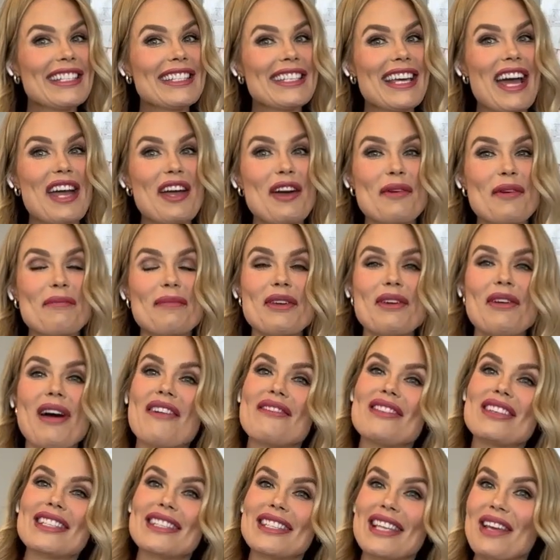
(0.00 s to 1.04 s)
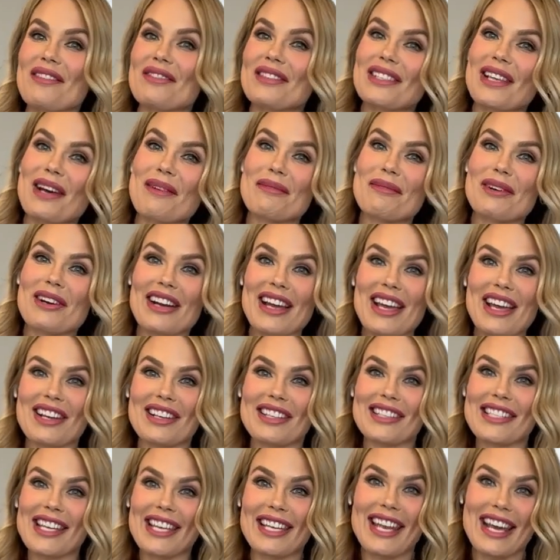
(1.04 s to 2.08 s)
I hope you have a safe summer, and I'll
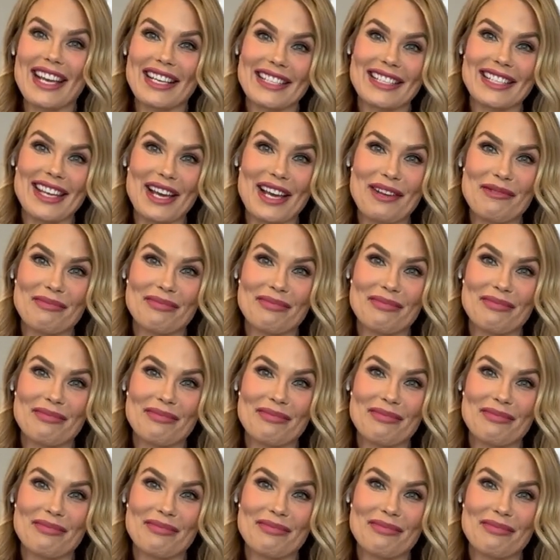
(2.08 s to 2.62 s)
see you next time.